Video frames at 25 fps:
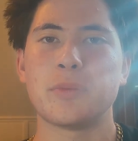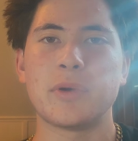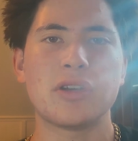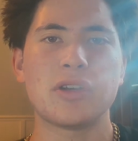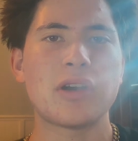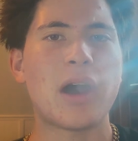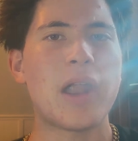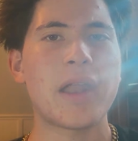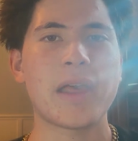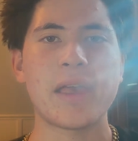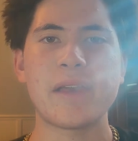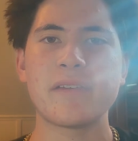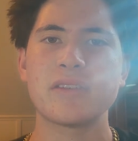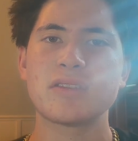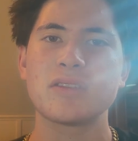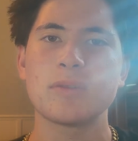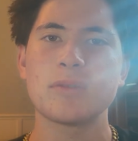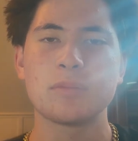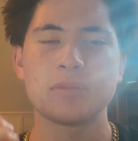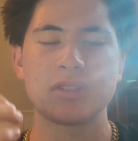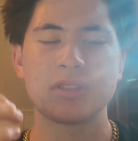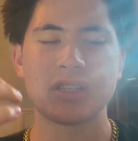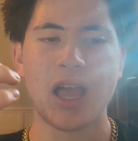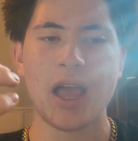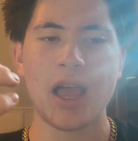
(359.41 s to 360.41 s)
But you got to give it
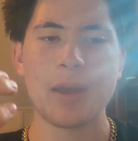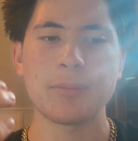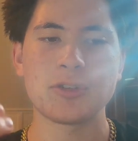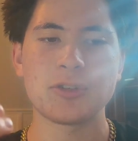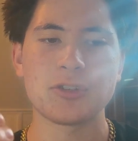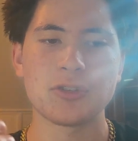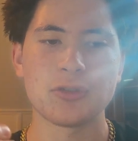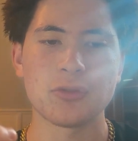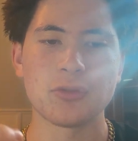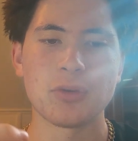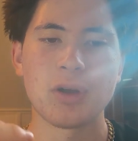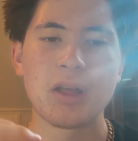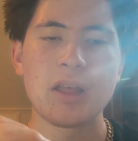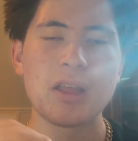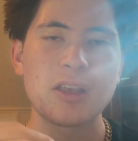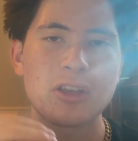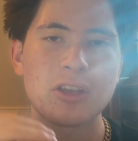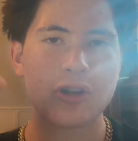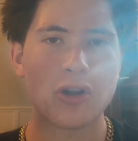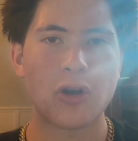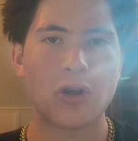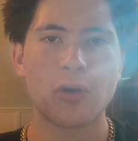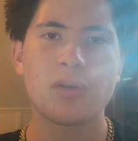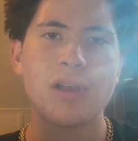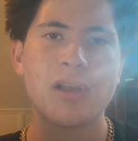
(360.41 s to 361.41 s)
some time to
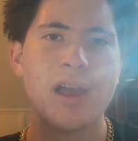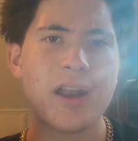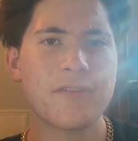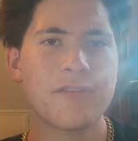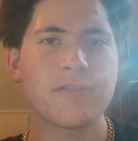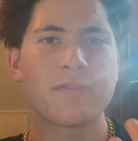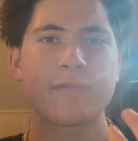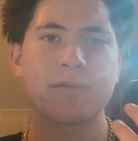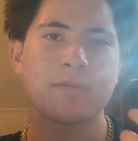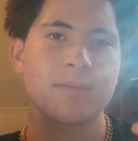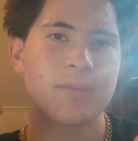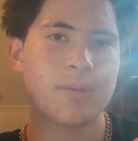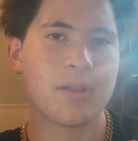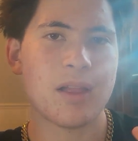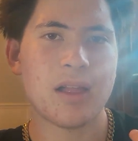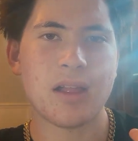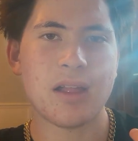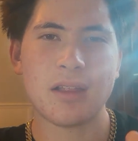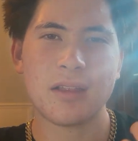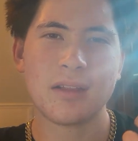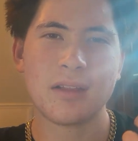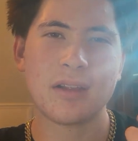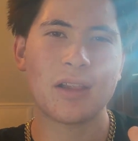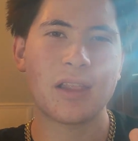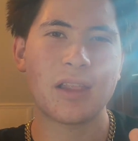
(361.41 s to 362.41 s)
kind of
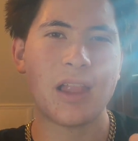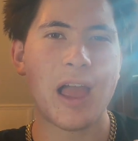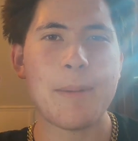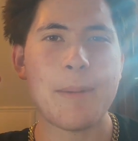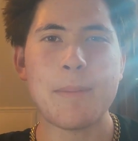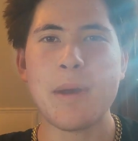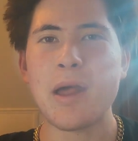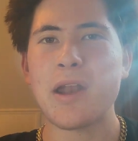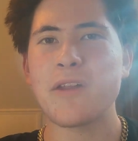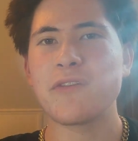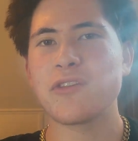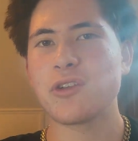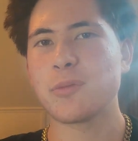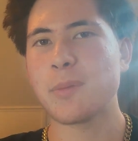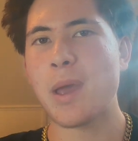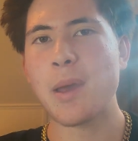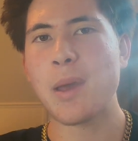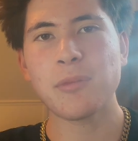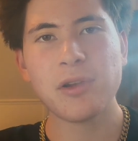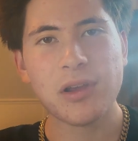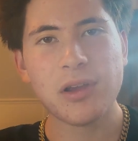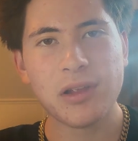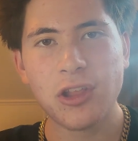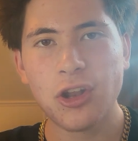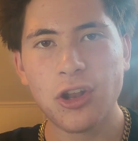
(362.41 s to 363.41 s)
climb out of your
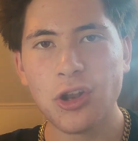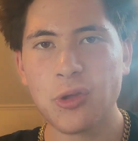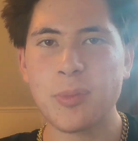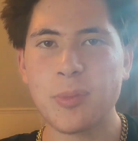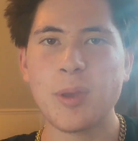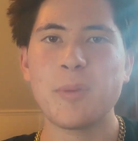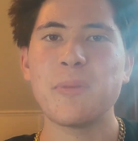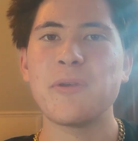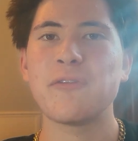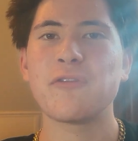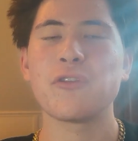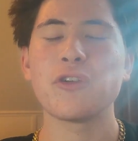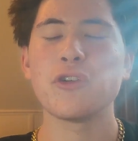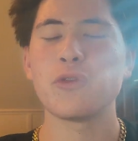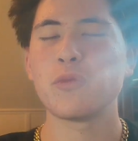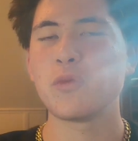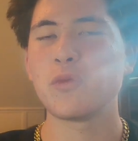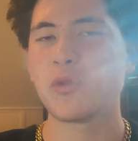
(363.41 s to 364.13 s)
memory a little bit before you